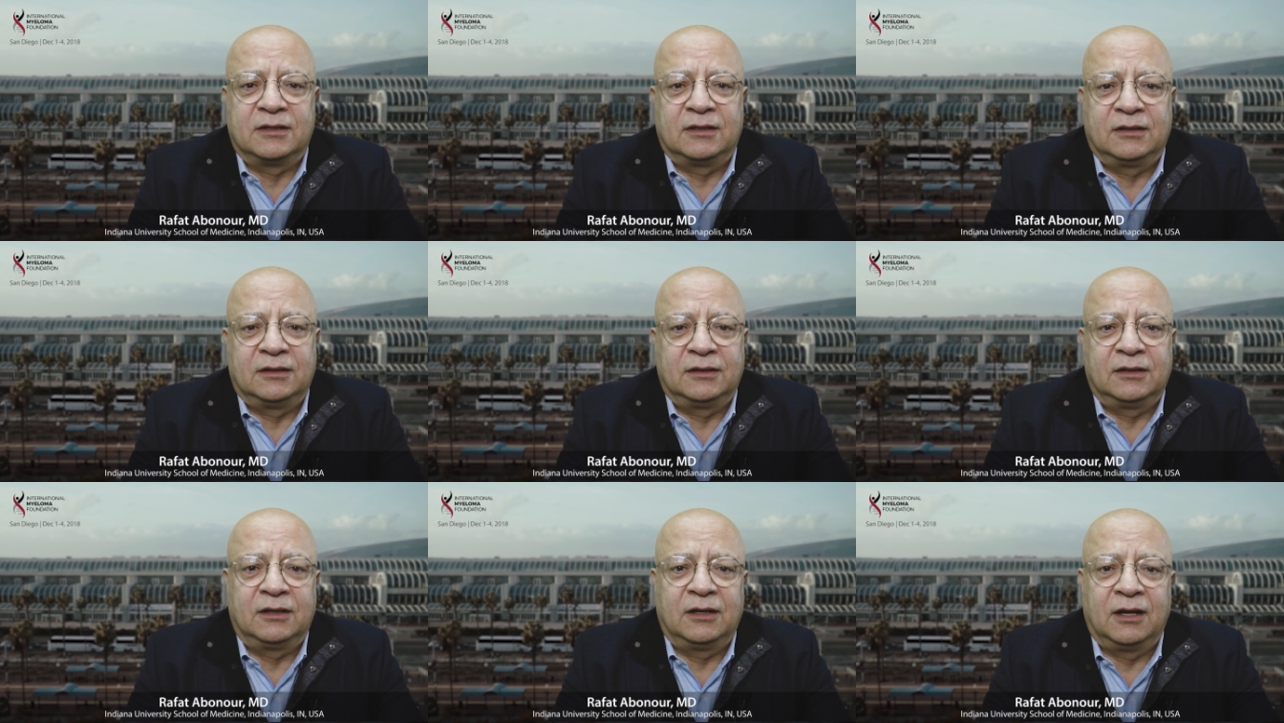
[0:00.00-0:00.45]

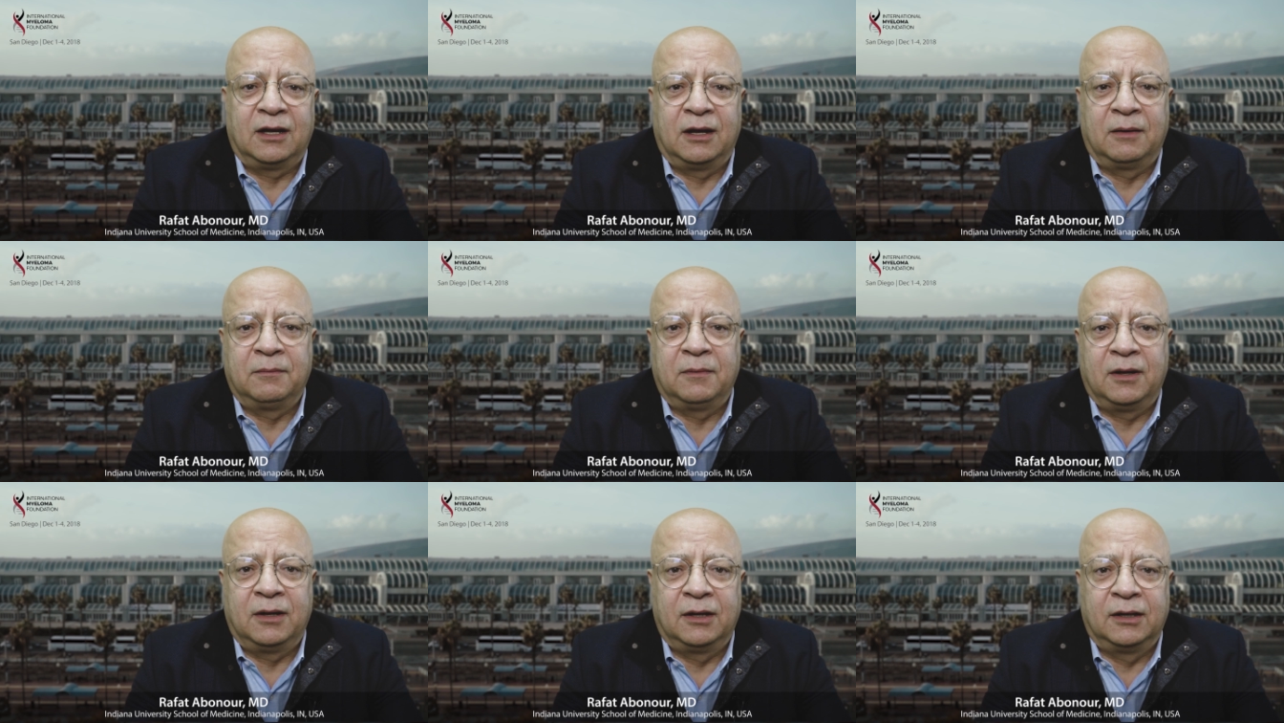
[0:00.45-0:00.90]

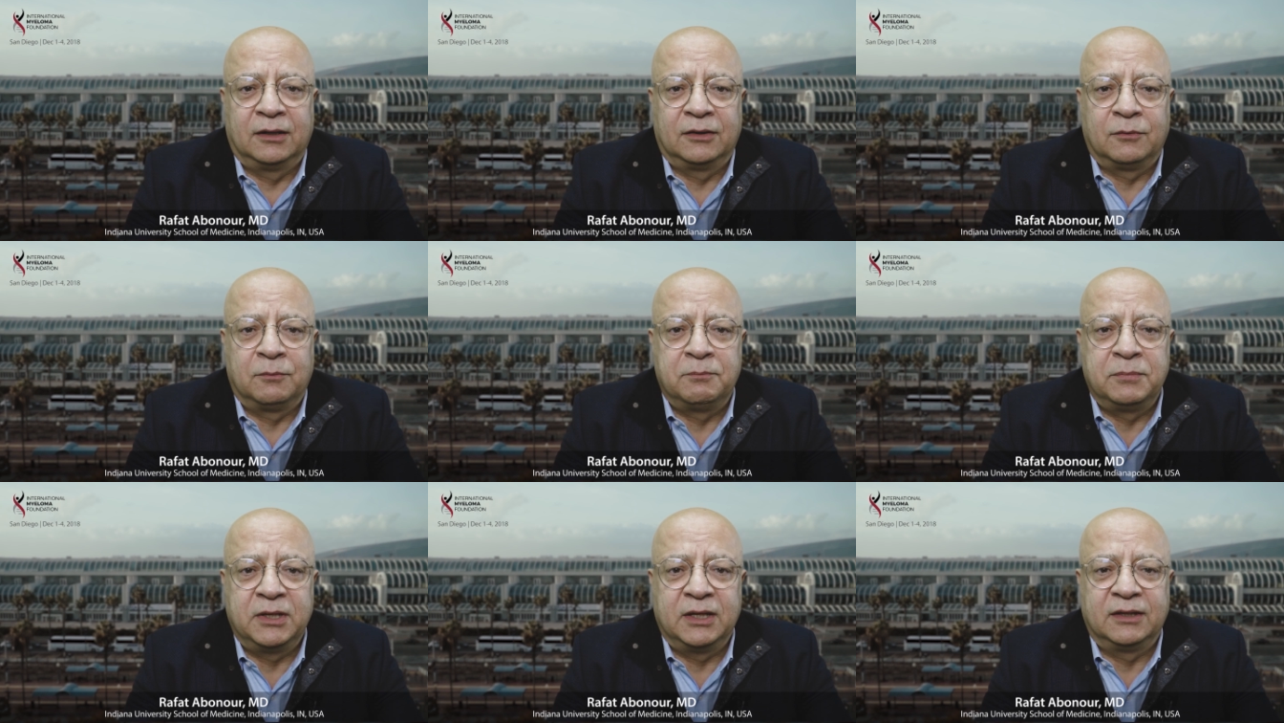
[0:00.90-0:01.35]

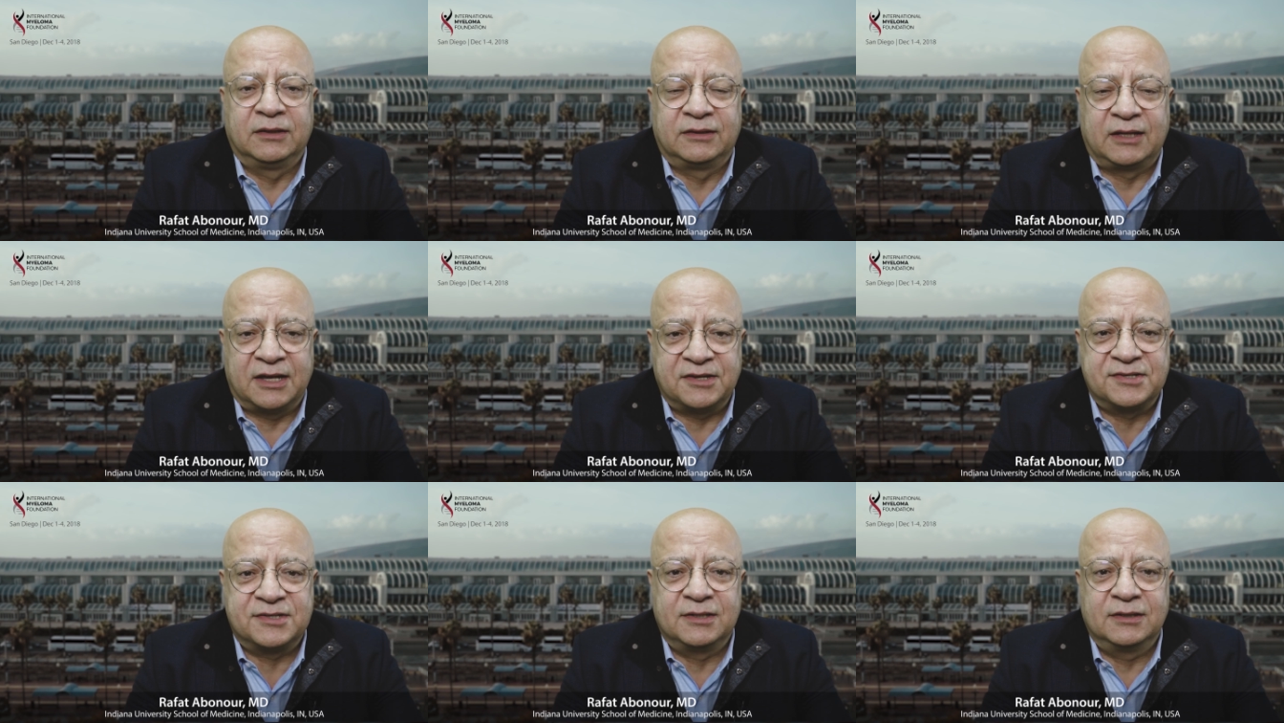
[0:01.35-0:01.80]
uh, being
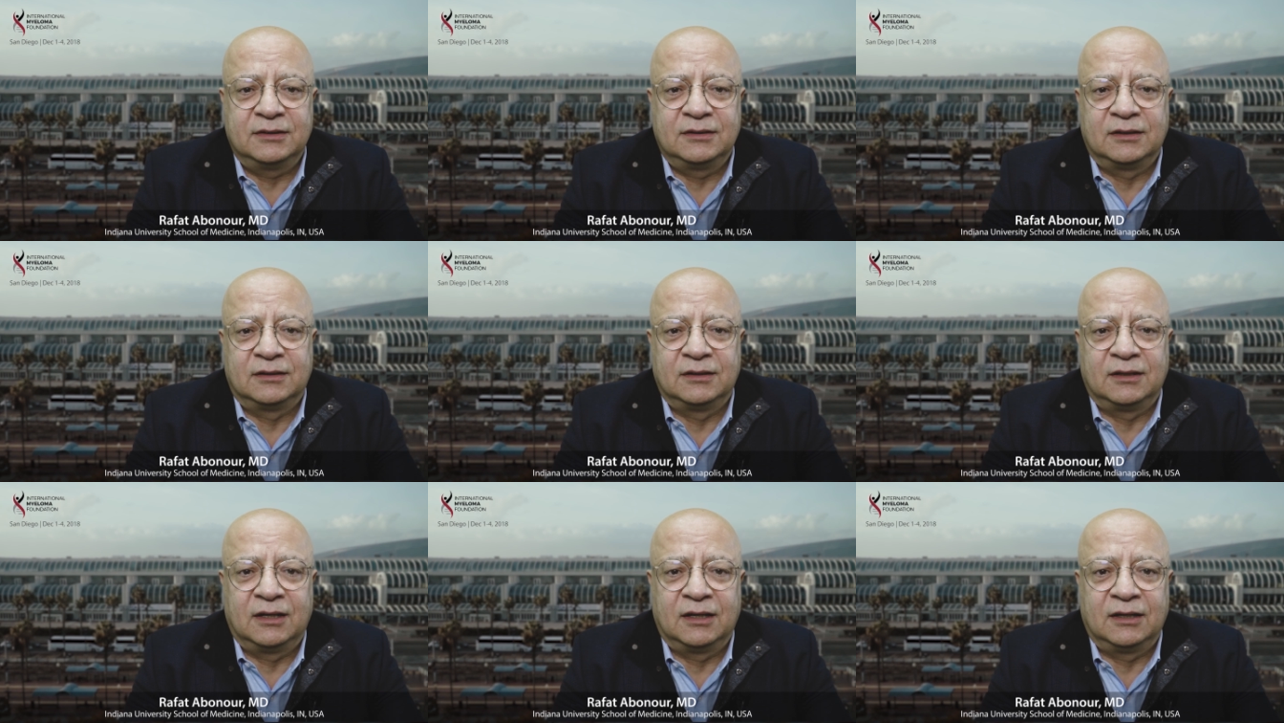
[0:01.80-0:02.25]
tested,
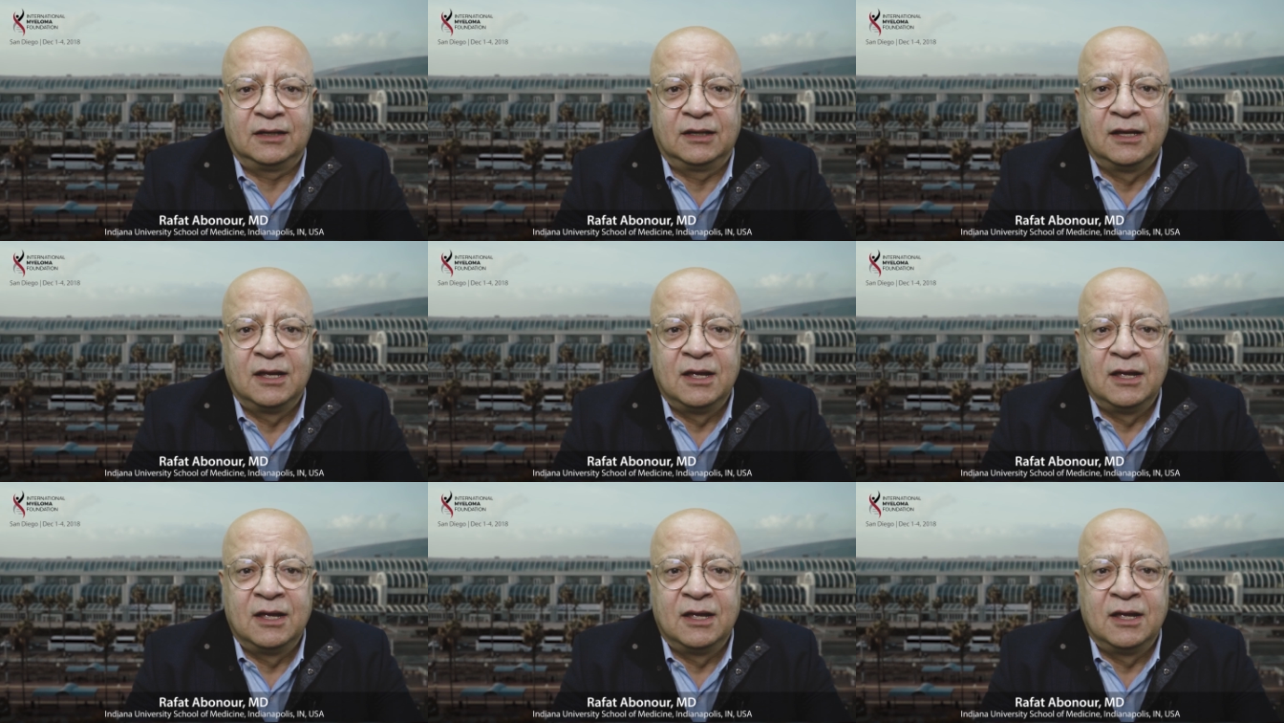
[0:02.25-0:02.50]
and I